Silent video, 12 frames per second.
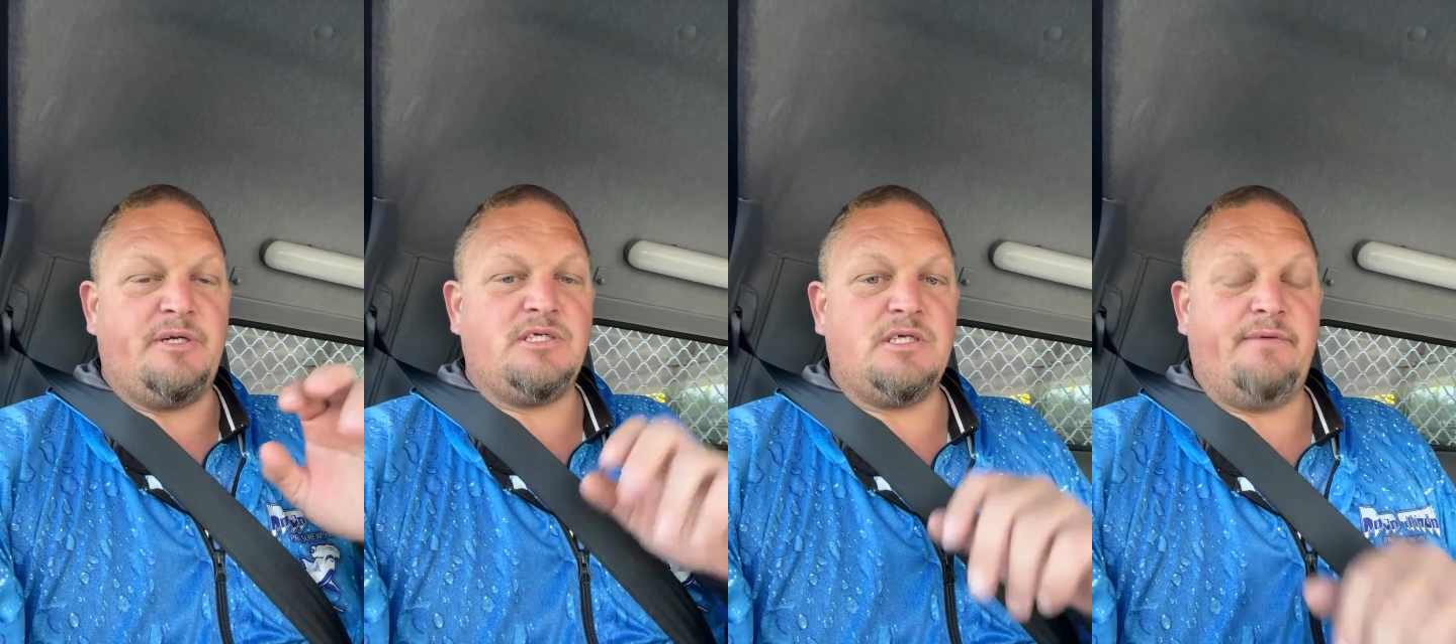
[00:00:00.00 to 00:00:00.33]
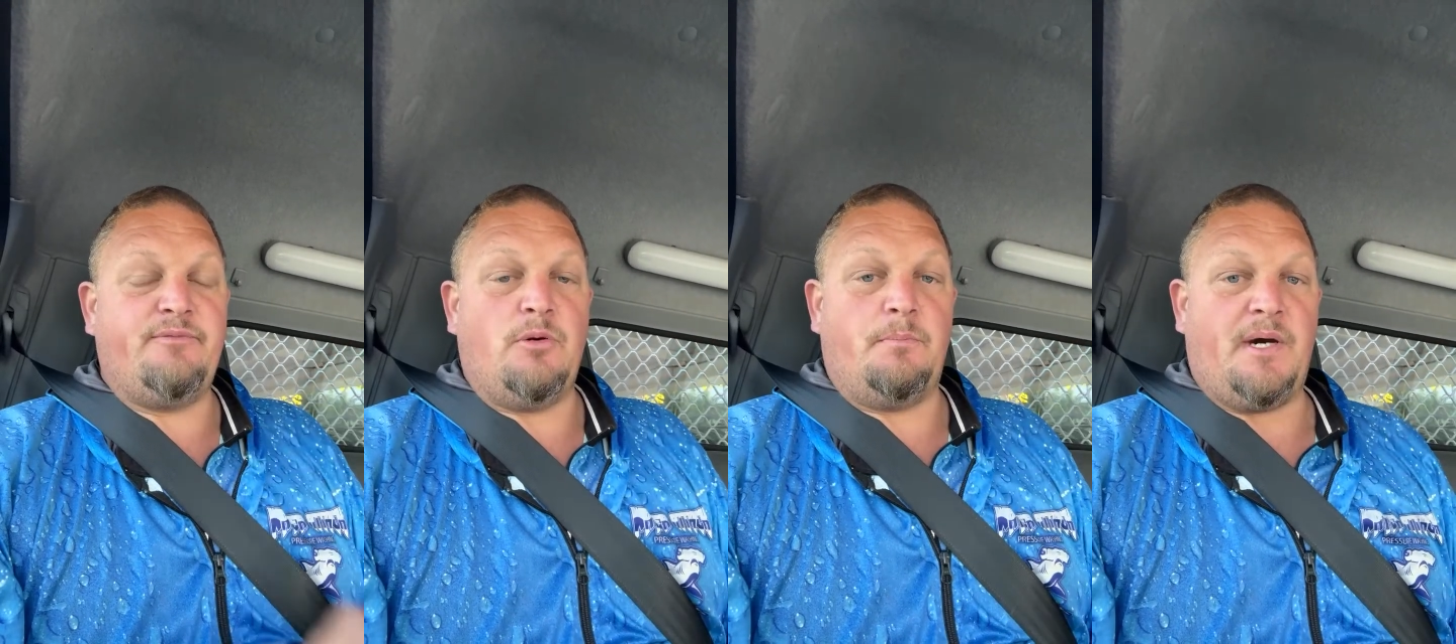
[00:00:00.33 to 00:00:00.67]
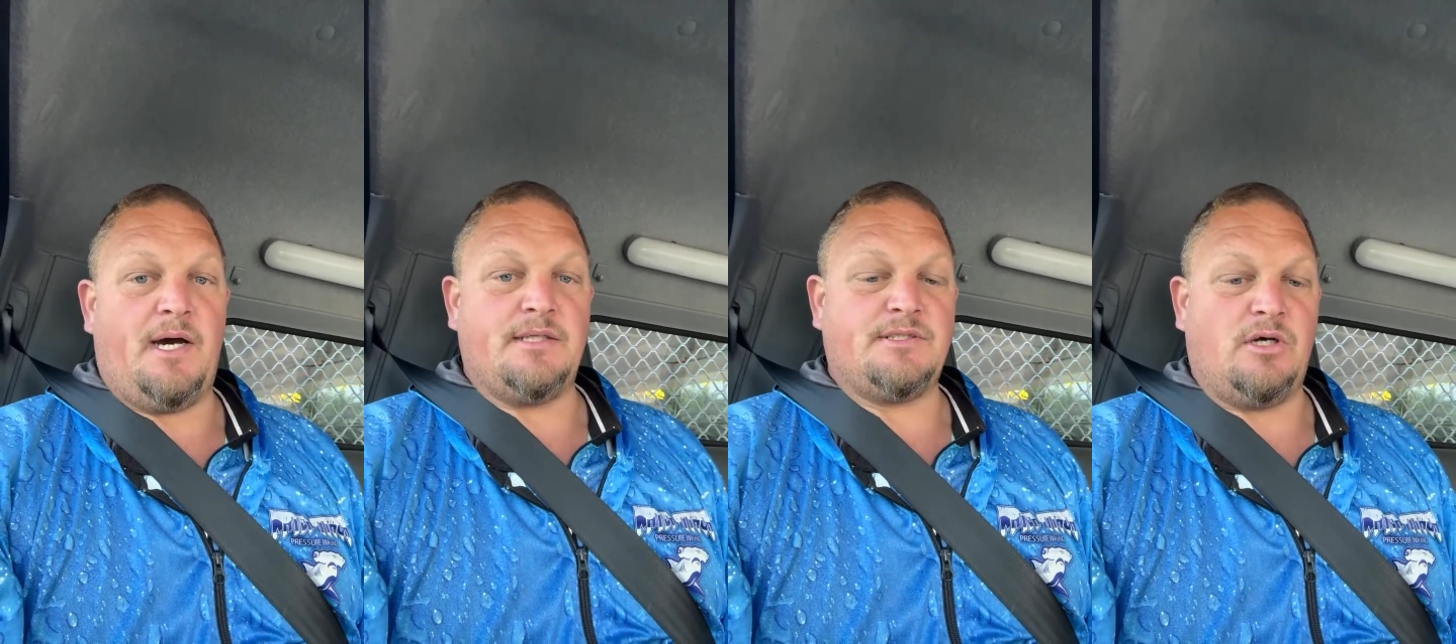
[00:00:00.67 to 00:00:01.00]
especially if you're
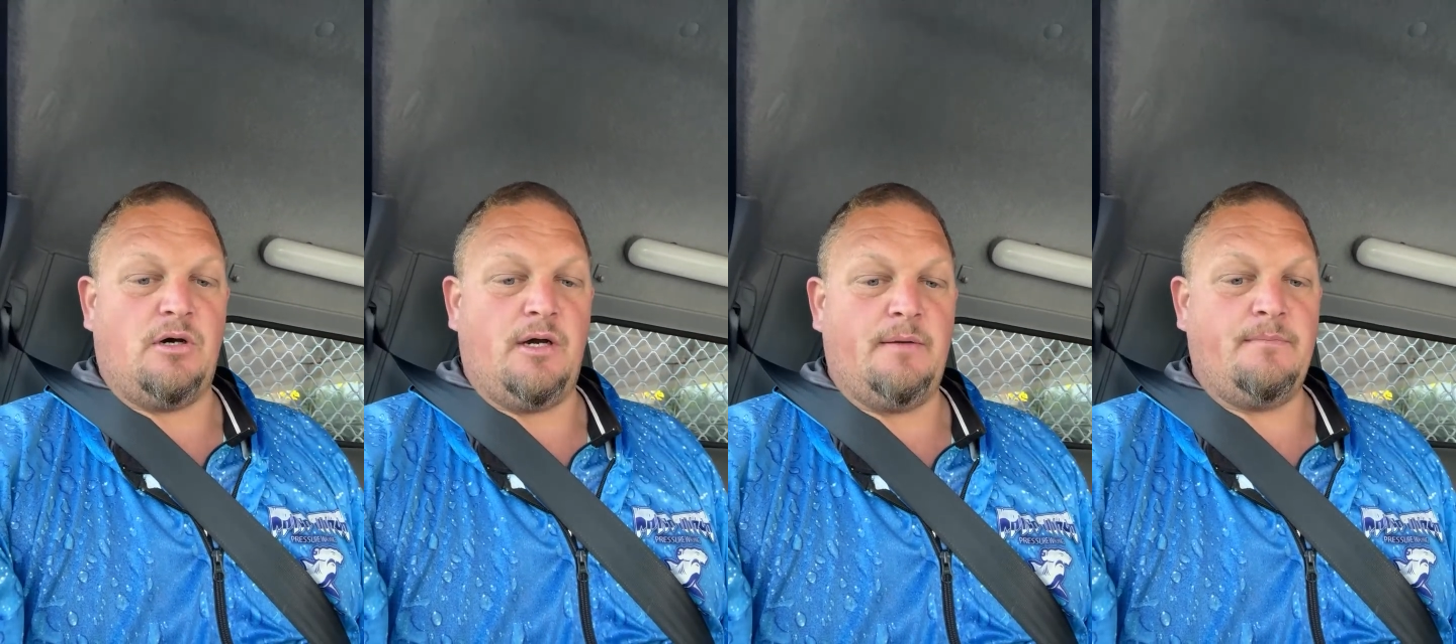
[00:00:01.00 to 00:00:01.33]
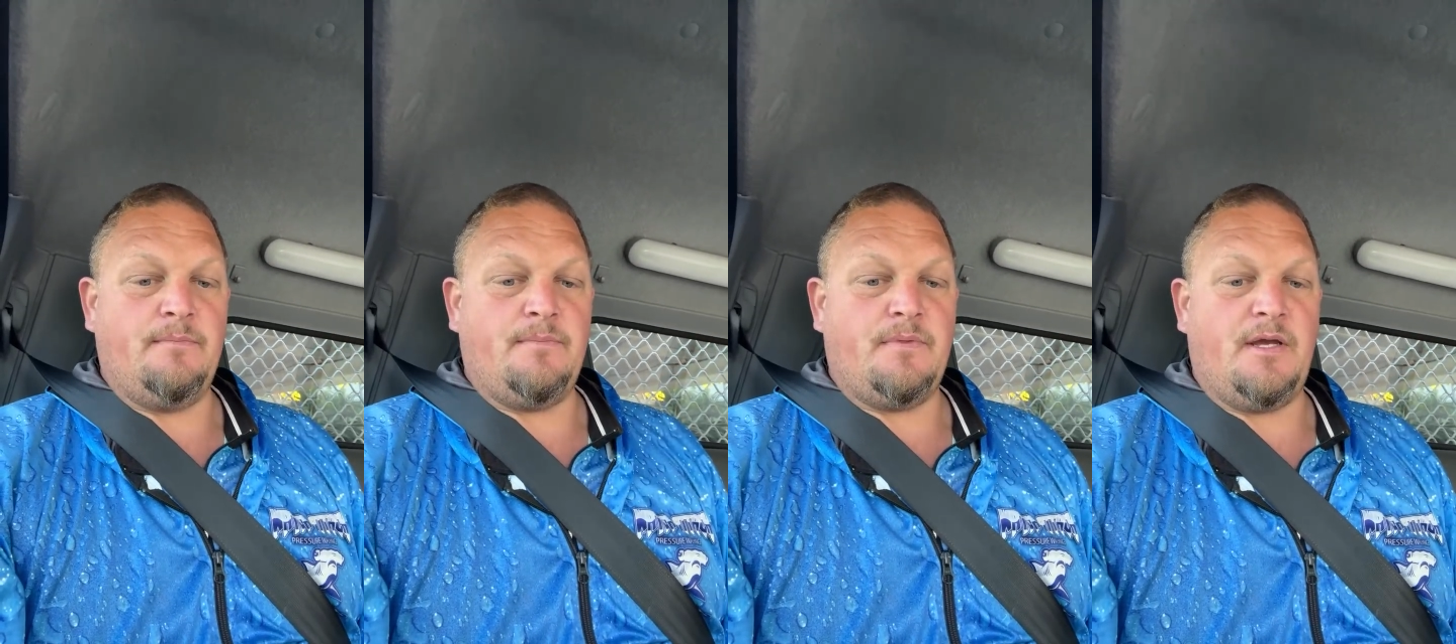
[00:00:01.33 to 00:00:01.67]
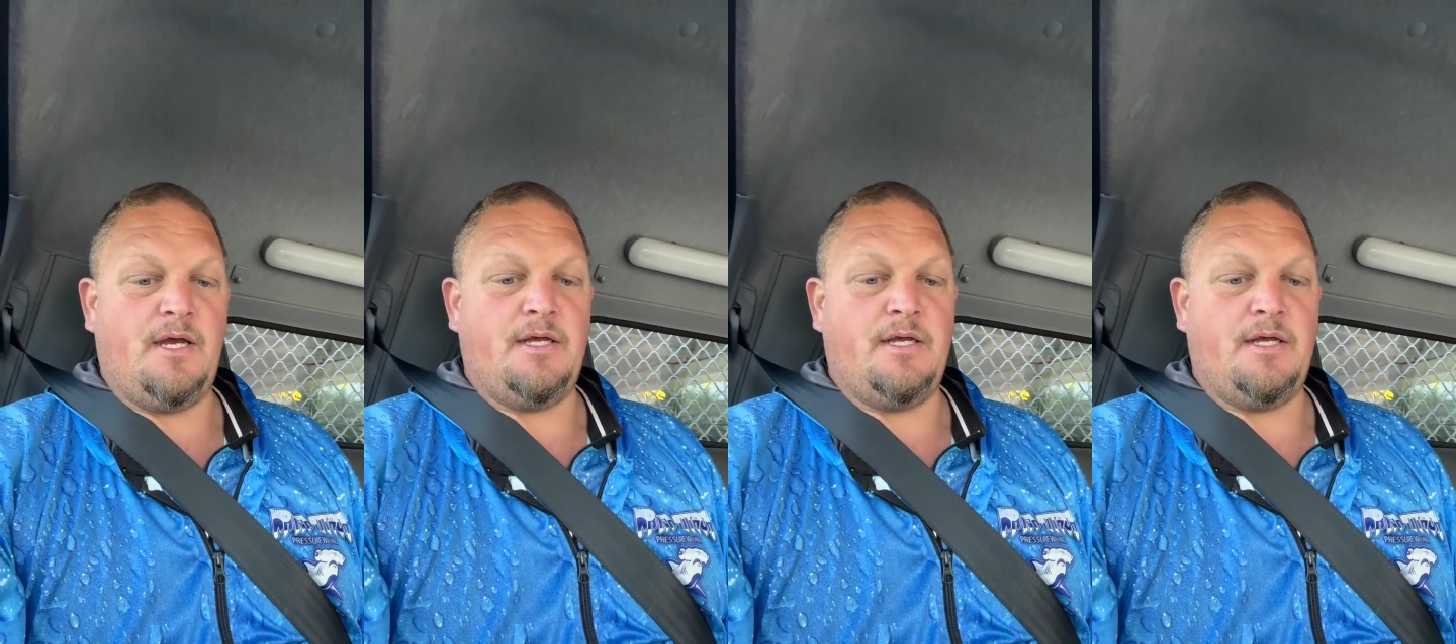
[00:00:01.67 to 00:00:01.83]
part-time.